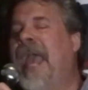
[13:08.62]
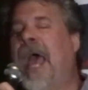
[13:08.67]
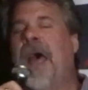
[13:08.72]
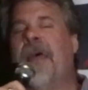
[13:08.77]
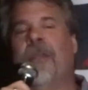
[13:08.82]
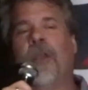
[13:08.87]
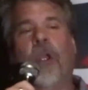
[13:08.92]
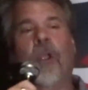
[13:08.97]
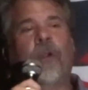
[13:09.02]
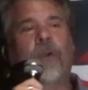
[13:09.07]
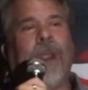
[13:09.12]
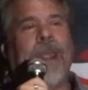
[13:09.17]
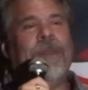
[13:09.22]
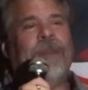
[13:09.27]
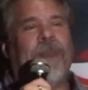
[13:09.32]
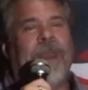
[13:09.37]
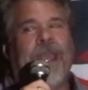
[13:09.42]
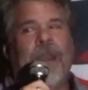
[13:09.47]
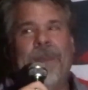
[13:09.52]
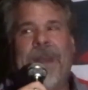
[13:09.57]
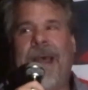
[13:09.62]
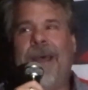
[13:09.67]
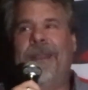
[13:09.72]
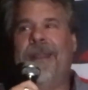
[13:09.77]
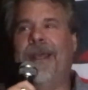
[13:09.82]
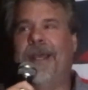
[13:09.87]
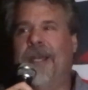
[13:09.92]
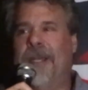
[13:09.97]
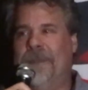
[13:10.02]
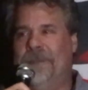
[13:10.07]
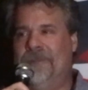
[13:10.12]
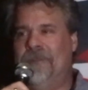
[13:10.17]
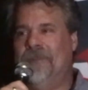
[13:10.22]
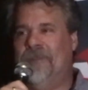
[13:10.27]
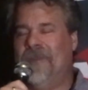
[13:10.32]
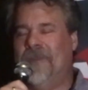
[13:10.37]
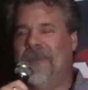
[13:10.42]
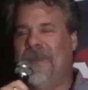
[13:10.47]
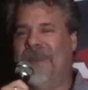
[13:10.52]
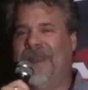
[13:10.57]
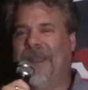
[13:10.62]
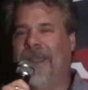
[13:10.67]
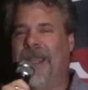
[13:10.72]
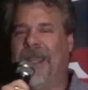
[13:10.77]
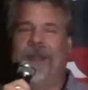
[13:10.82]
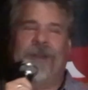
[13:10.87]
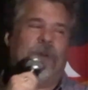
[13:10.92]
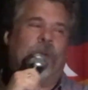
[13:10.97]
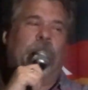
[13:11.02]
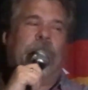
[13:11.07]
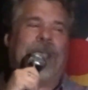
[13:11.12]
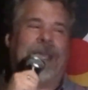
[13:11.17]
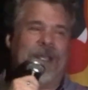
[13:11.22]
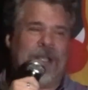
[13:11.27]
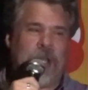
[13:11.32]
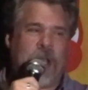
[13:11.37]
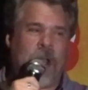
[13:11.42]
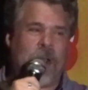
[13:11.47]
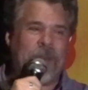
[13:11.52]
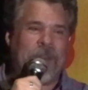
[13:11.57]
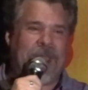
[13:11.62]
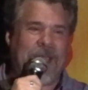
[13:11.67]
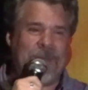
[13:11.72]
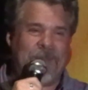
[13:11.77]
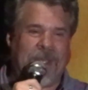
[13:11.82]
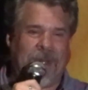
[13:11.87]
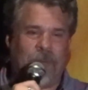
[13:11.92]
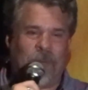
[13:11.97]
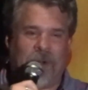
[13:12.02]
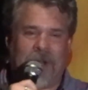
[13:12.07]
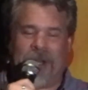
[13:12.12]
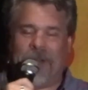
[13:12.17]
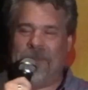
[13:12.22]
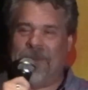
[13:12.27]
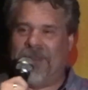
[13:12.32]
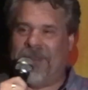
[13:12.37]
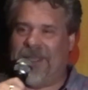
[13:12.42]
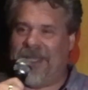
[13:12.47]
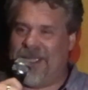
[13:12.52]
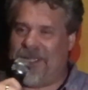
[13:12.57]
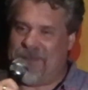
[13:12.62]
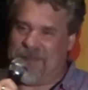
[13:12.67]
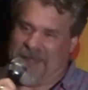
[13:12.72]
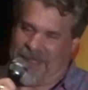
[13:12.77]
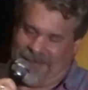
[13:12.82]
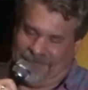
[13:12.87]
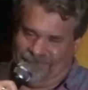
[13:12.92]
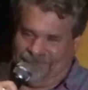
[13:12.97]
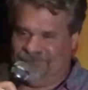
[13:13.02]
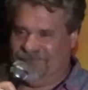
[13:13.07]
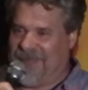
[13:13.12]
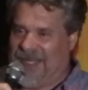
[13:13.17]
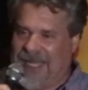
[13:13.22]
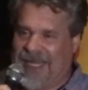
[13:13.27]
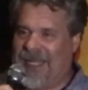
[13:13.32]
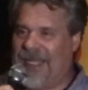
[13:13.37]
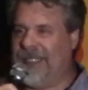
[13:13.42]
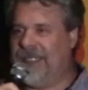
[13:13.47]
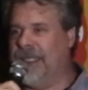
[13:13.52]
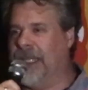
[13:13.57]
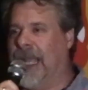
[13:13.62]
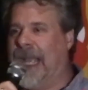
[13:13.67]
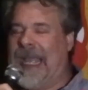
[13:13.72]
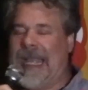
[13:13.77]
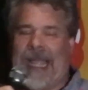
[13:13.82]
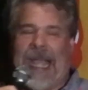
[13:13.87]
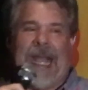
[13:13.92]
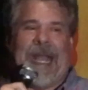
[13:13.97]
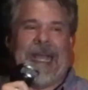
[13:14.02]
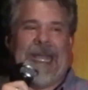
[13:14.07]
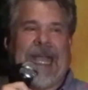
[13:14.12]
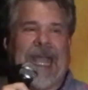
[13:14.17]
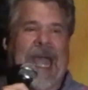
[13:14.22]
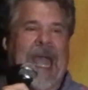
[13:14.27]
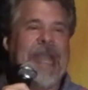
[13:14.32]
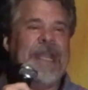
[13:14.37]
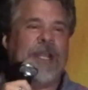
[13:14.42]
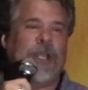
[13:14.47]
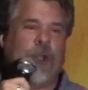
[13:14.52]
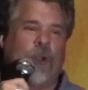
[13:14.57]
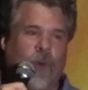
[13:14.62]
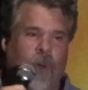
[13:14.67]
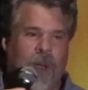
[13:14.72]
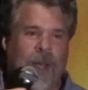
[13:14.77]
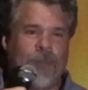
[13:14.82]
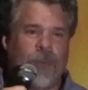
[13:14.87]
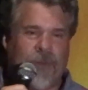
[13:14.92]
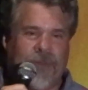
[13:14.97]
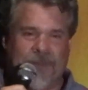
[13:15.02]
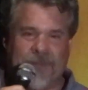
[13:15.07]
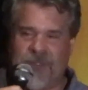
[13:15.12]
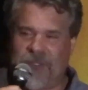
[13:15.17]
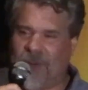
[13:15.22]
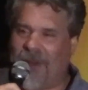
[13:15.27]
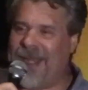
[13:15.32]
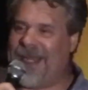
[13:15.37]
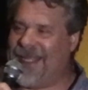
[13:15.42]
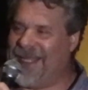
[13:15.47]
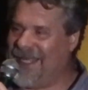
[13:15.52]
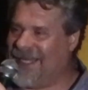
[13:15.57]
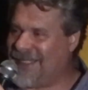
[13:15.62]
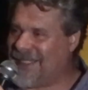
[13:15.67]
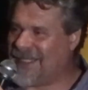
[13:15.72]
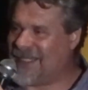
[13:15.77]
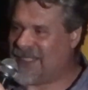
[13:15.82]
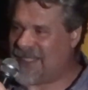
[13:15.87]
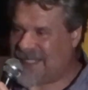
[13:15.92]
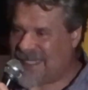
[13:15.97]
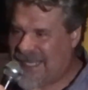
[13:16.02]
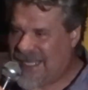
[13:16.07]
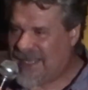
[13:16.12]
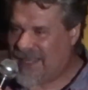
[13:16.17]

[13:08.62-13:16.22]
The great thing about getting to know them and working with them, and I didn't grow up with them, so I didn't get to see